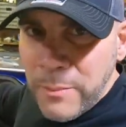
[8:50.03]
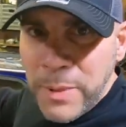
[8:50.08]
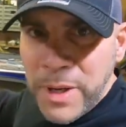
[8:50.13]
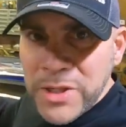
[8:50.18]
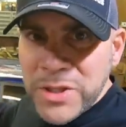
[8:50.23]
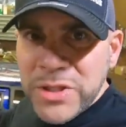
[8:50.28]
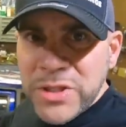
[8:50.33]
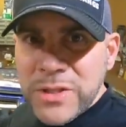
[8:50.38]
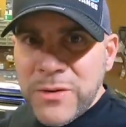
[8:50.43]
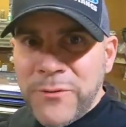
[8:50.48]
a
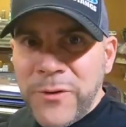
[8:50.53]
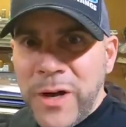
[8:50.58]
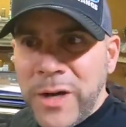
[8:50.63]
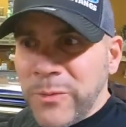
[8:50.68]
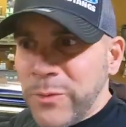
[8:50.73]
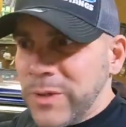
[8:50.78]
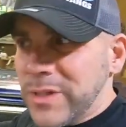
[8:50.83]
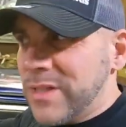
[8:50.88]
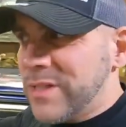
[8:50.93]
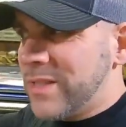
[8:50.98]
bunch of
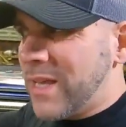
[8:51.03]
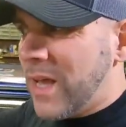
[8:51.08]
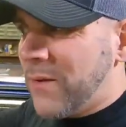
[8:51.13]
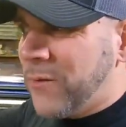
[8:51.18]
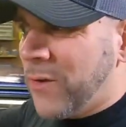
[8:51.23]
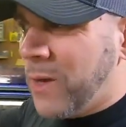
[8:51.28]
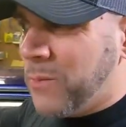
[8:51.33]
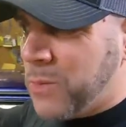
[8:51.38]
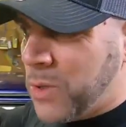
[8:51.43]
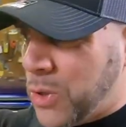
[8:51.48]
fun with this
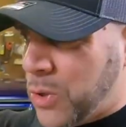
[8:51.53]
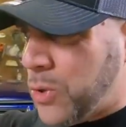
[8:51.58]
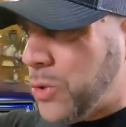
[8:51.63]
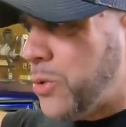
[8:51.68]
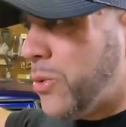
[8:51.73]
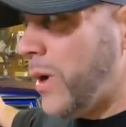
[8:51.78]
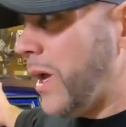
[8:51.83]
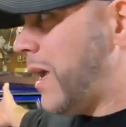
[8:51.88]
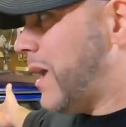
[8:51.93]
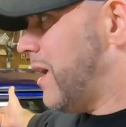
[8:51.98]
FMU